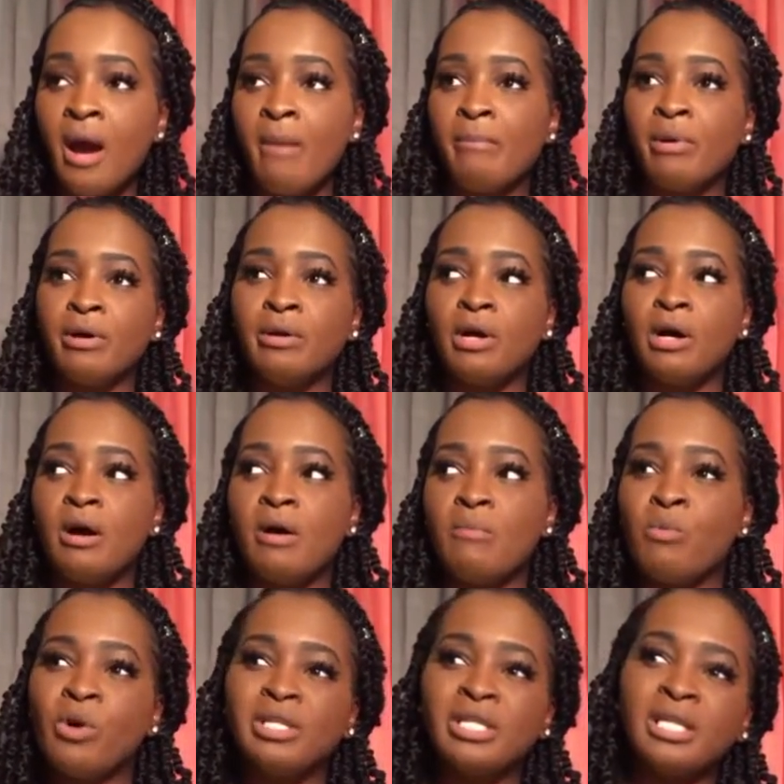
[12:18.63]
But
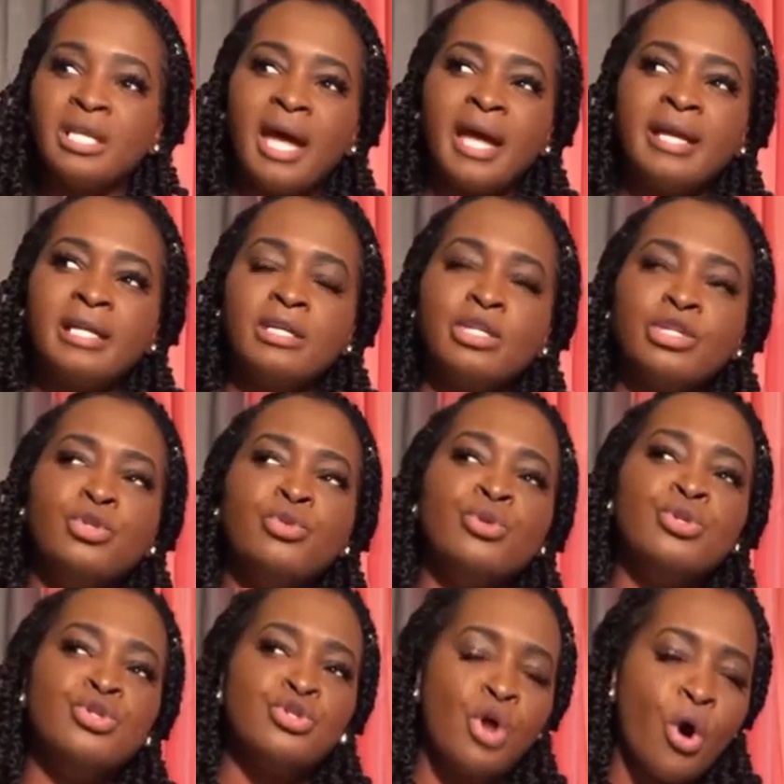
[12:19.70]
more than likely, you will
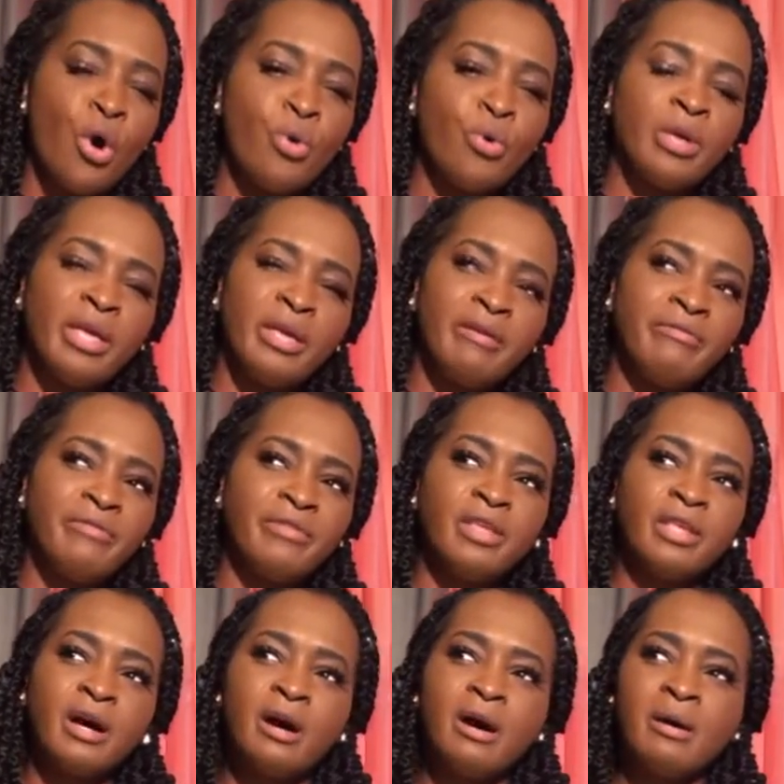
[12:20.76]
know if,
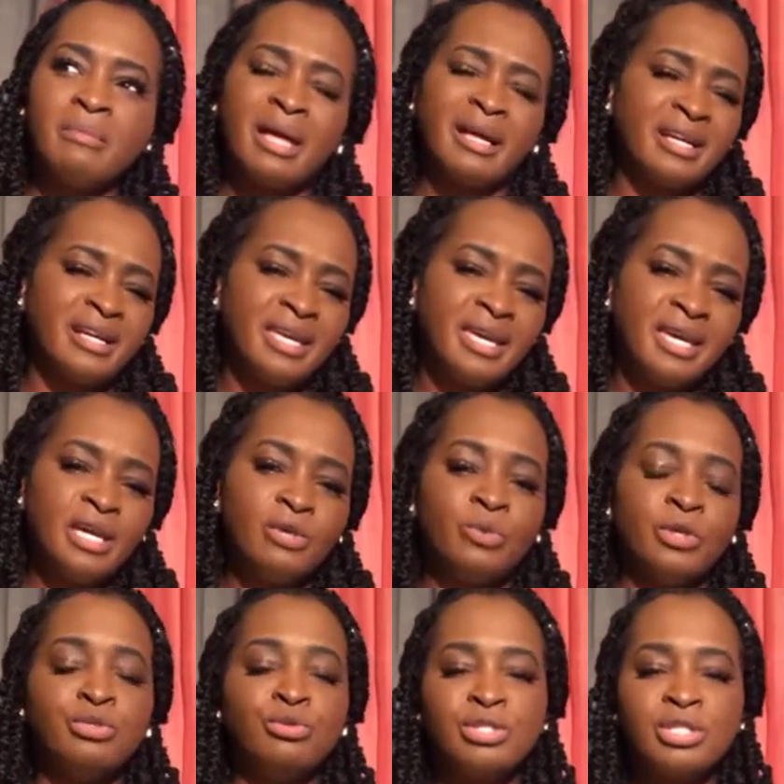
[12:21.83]
like a kid,
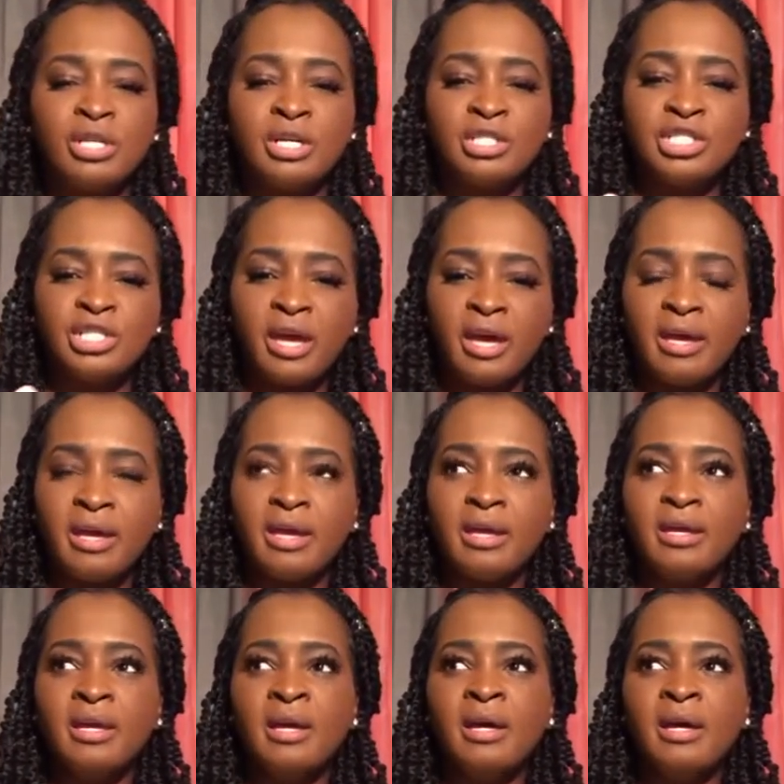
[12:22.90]
when you touch the